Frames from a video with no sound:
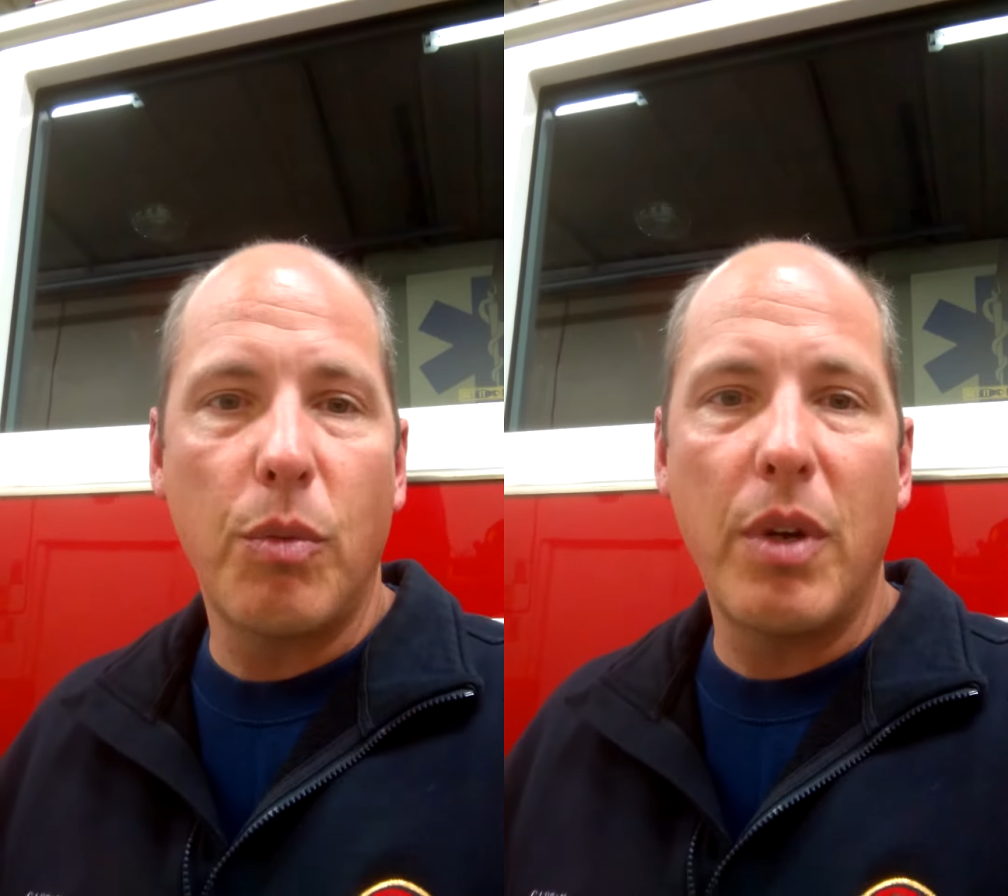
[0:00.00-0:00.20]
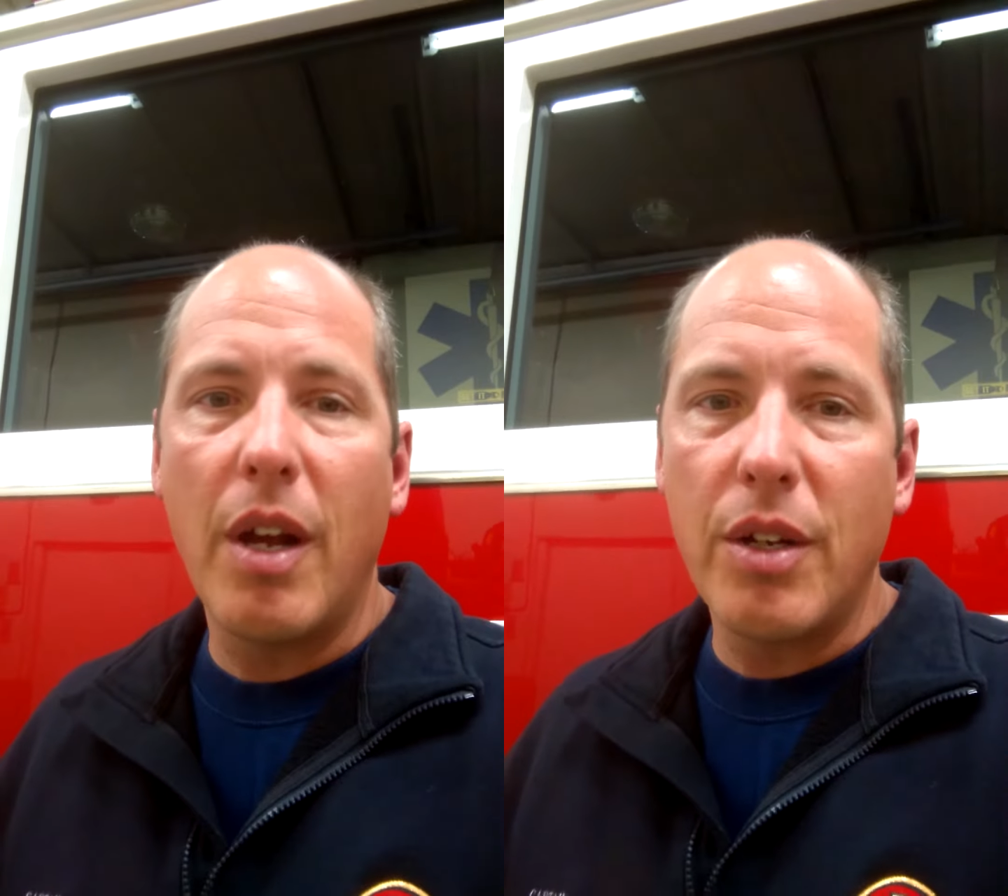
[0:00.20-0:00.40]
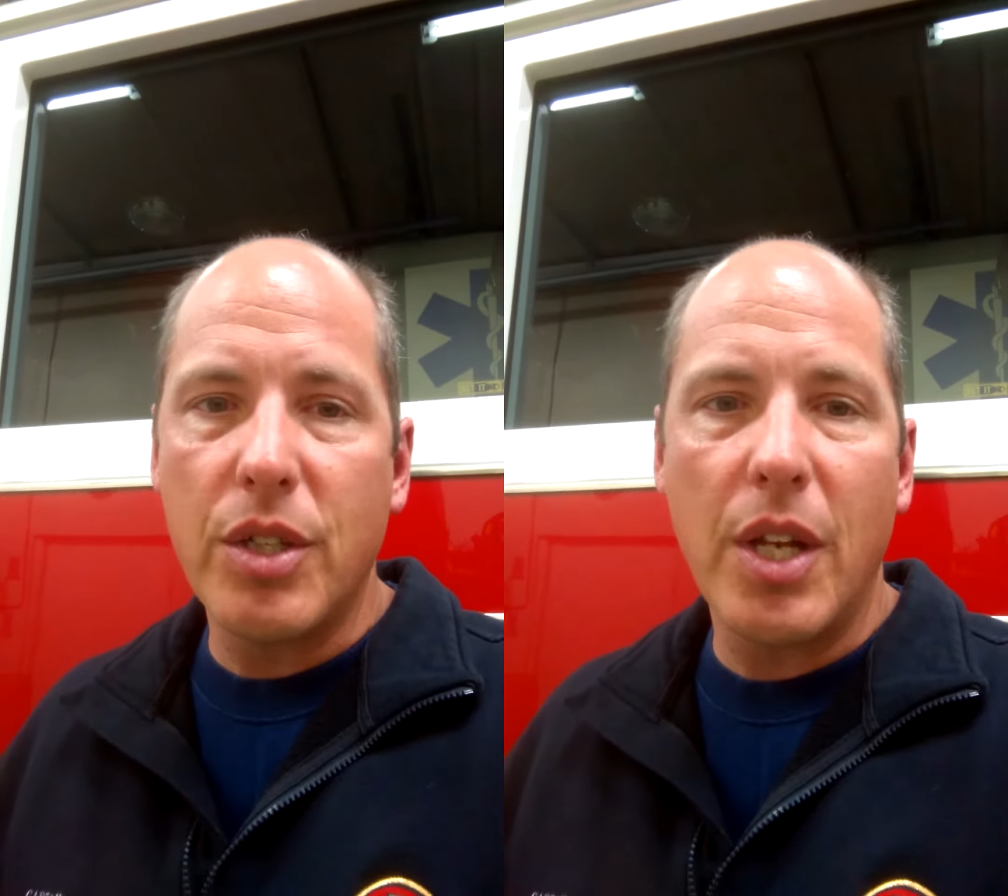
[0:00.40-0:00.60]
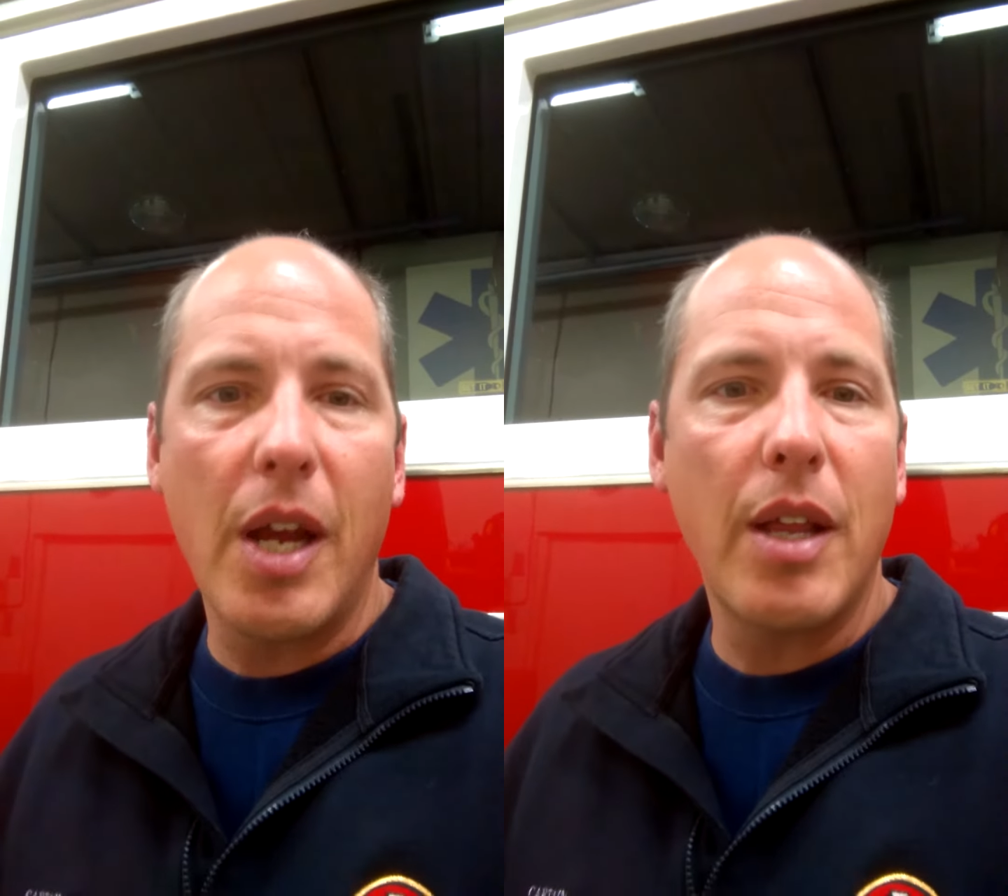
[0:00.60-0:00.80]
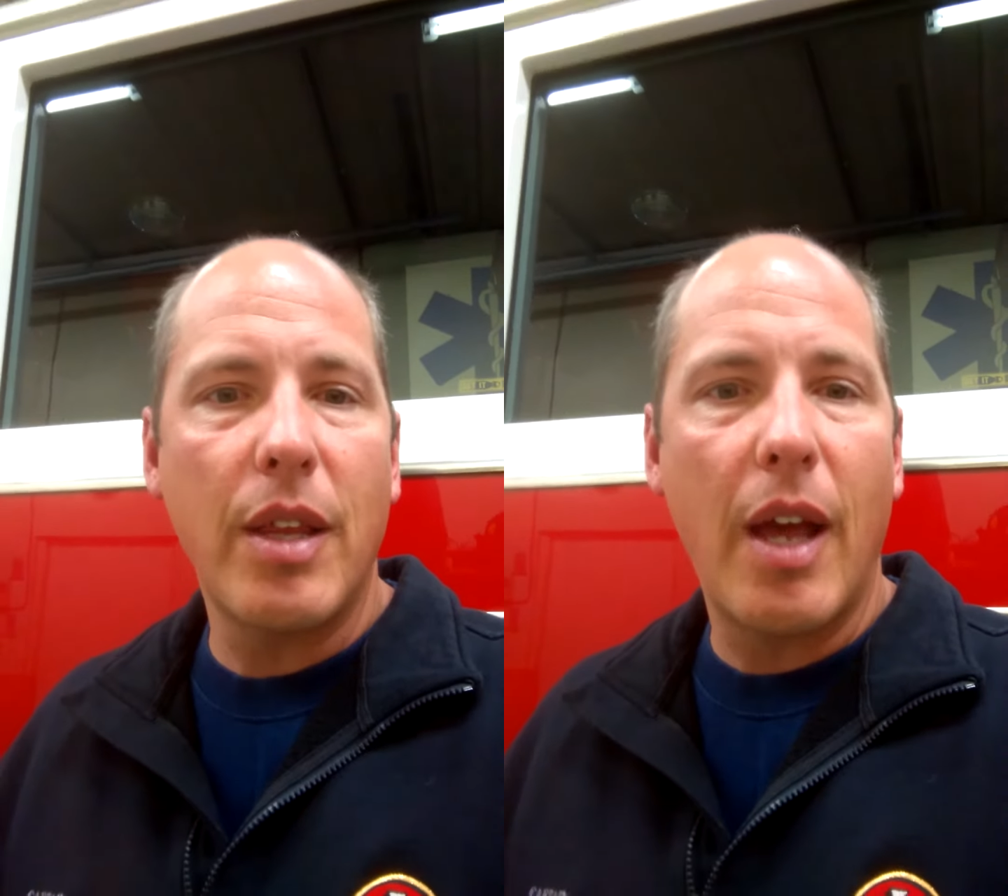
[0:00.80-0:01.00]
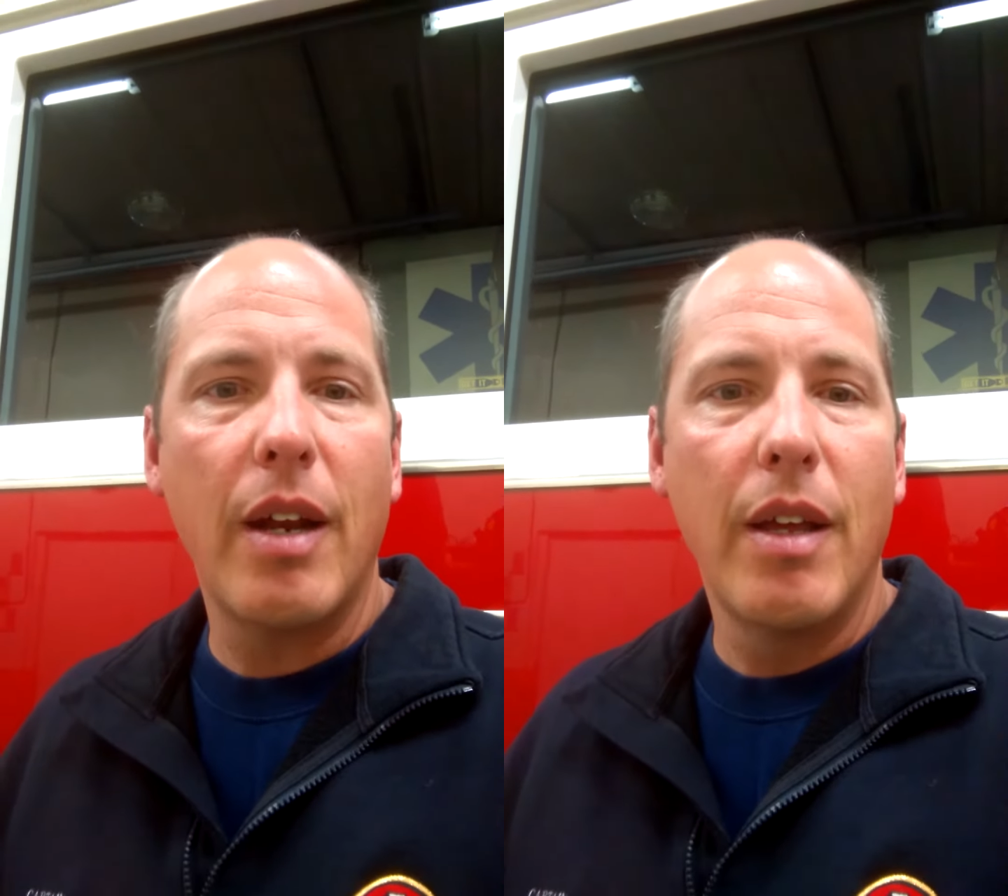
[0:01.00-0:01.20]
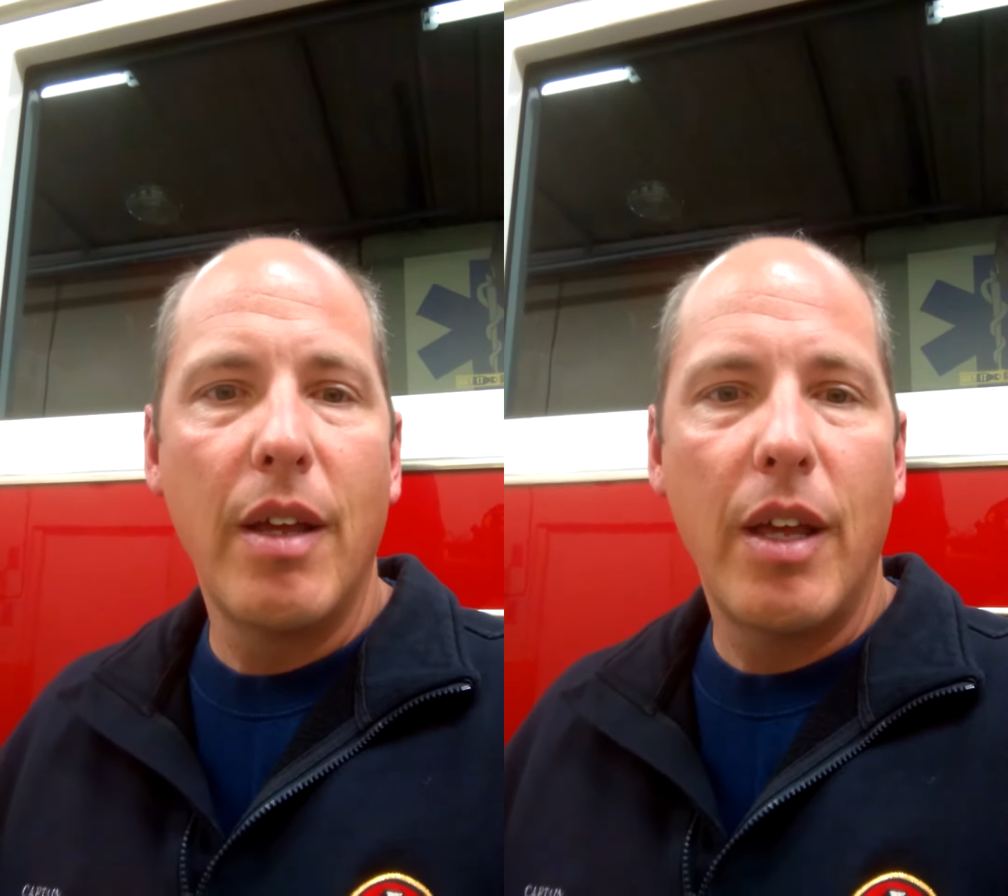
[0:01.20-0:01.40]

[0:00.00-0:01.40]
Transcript: and we understand that